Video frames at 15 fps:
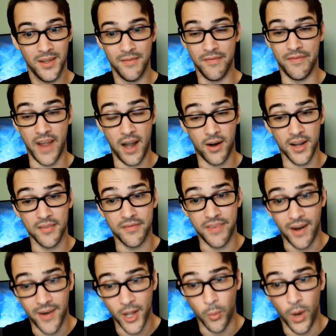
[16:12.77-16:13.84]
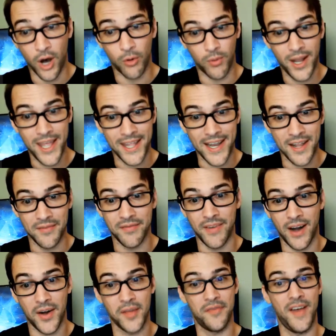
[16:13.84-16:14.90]
very, very well written and
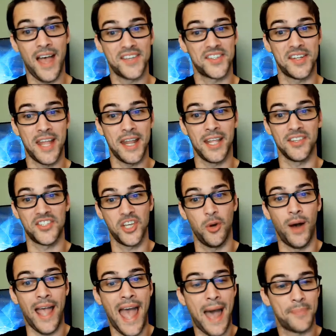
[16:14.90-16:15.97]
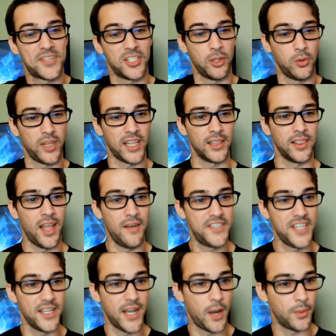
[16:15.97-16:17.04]
very fascinating too. I absolutely
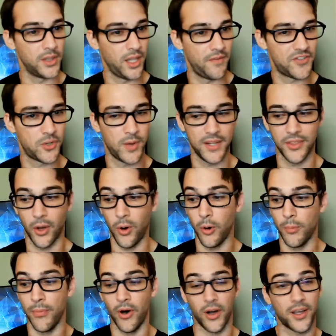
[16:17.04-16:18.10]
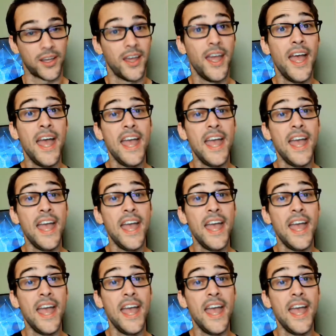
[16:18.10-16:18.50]
loved it. I would love to read the whole book.